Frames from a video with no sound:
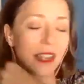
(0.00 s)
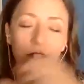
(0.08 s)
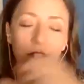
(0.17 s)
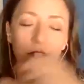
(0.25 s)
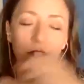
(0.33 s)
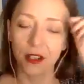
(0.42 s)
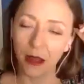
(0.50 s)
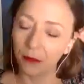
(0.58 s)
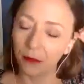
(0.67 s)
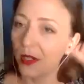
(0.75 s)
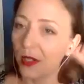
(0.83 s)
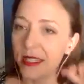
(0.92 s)
the things I've learned,
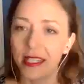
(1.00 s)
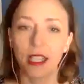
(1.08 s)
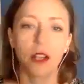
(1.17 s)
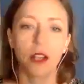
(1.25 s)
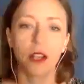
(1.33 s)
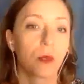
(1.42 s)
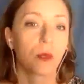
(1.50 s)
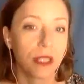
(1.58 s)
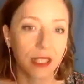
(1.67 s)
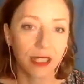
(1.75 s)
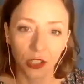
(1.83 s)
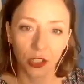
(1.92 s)
Brooke Castillo is a
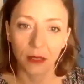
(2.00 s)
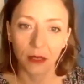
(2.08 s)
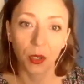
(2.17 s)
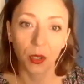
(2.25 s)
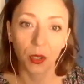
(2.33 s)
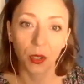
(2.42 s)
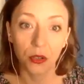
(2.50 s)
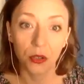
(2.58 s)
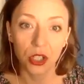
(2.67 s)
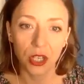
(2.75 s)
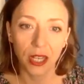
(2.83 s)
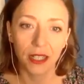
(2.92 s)
really incredible
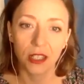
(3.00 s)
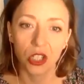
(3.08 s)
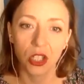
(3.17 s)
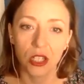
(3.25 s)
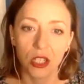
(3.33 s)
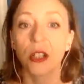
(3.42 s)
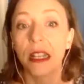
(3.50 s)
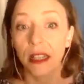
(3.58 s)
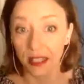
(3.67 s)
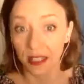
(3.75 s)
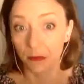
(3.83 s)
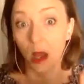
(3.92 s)
coach, and
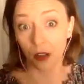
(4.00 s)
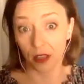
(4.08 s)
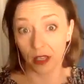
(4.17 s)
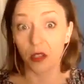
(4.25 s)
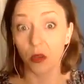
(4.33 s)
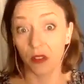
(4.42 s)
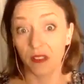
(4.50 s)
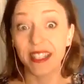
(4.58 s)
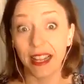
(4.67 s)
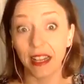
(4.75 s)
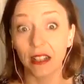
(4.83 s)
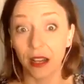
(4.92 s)
she's created this model that I
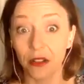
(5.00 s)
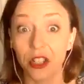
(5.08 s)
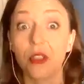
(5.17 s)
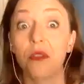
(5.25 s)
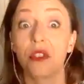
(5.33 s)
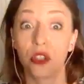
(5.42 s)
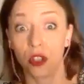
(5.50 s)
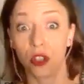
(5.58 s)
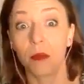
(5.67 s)
sort of said out loud to you.